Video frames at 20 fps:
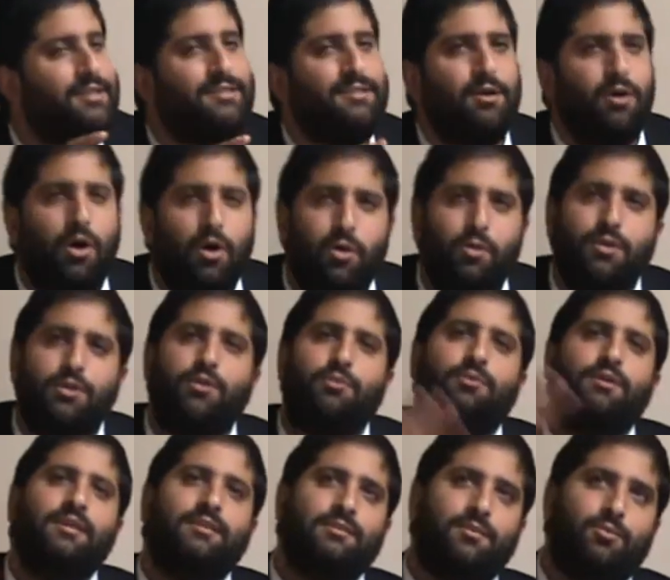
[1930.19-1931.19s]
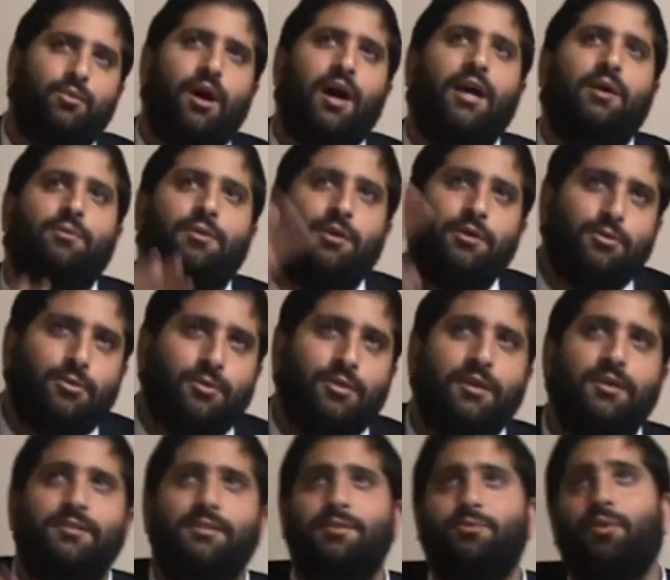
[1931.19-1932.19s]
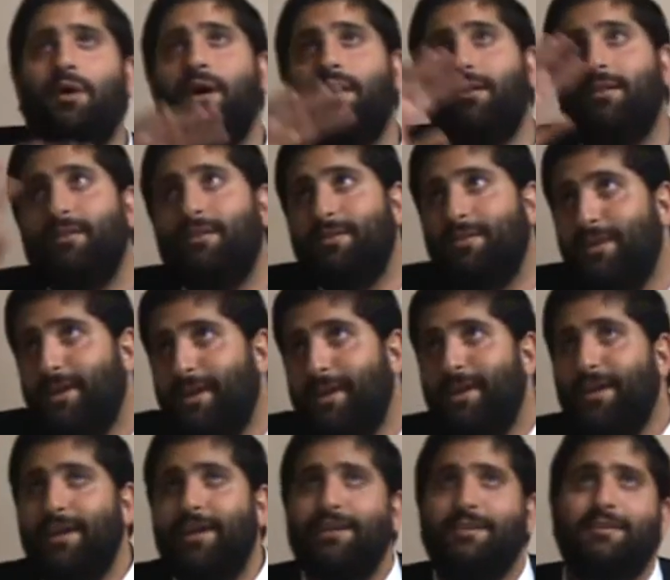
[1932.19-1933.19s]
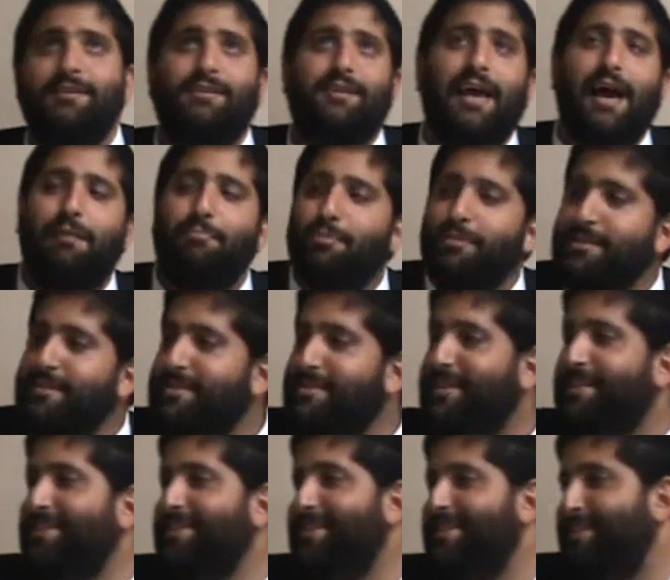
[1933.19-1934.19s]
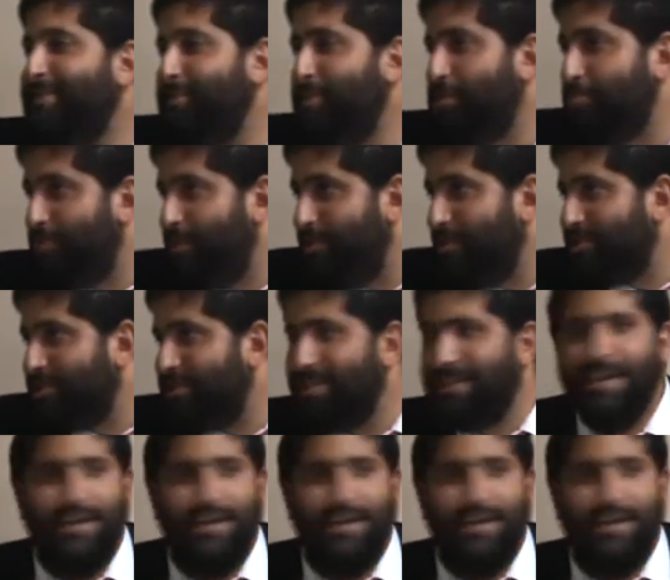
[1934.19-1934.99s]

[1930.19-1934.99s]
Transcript: This, oh, well, the reason why we don't do this is, well, uh, uh, Kabbalistically or spiritually.